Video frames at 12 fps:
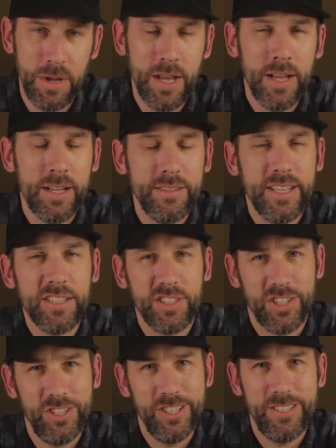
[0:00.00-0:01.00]
It takes a
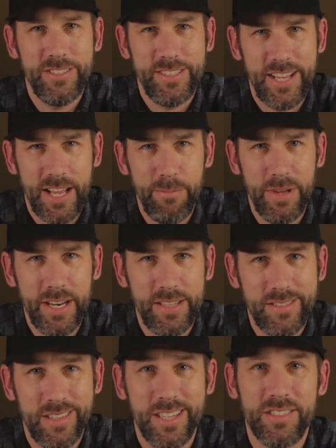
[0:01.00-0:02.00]
good 10
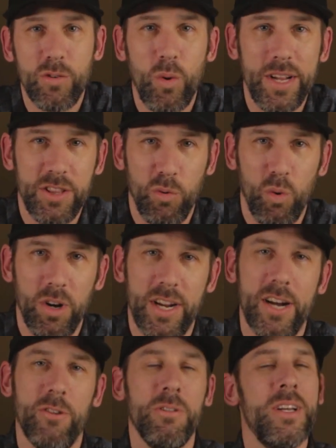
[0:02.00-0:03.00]
minutes and it's quite the
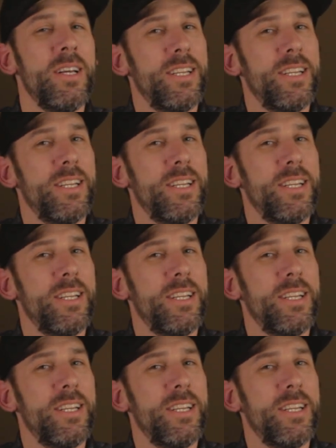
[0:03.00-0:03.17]
workout.